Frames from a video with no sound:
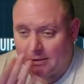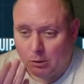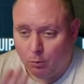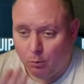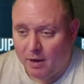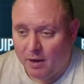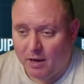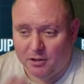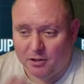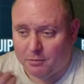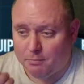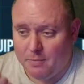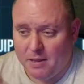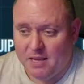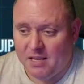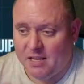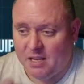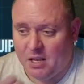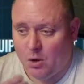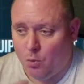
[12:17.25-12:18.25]
Why not just
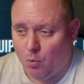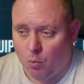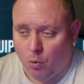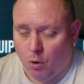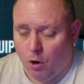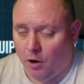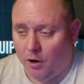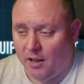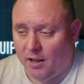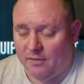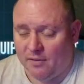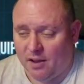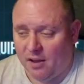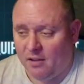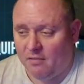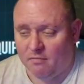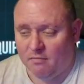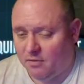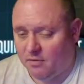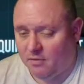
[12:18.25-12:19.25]
make it 1 and give it,
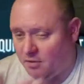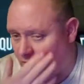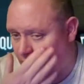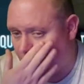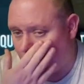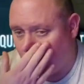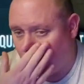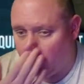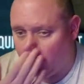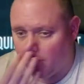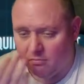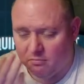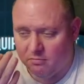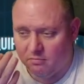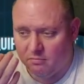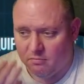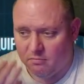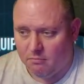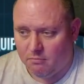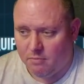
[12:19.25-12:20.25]

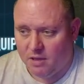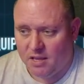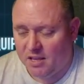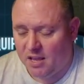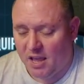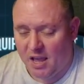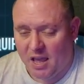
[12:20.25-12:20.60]
make it